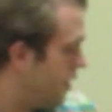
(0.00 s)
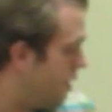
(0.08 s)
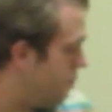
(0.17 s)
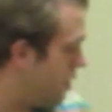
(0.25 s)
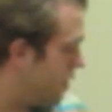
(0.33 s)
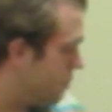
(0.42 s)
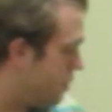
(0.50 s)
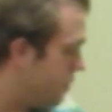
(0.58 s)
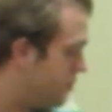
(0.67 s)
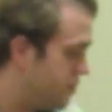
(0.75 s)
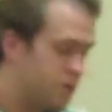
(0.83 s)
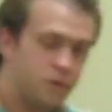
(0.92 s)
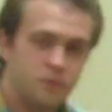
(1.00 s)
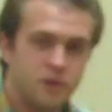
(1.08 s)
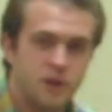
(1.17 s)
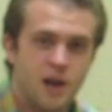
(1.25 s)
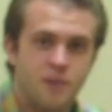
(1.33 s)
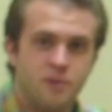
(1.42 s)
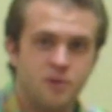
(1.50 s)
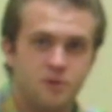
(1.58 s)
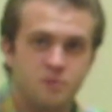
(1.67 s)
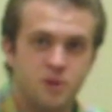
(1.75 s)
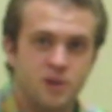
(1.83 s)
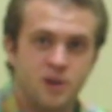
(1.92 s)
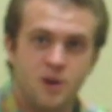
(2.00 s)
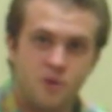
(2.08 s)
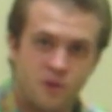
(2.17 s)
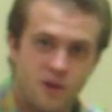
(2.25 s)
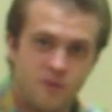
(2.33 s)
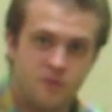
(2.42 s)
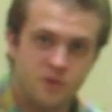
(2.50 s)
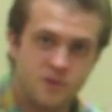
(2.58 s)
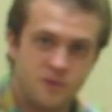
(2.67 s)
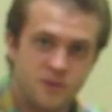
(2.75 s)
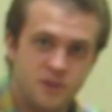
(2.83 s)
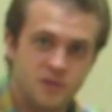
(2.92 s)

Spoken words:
and make your puppy a little bit happier than being a cone head for 2 weeks.